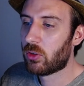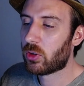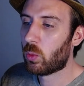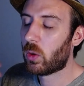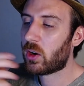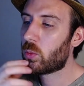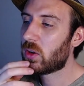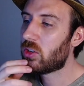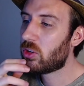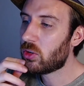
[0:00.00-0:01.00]
So what did
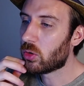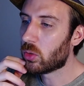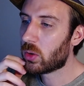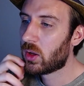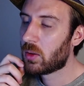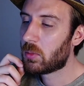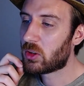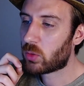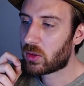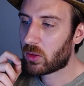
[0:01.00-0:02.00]
we do
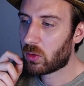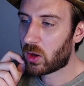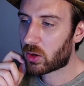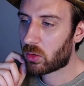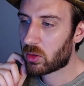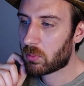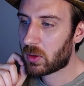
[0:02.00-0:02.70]
between the logarithm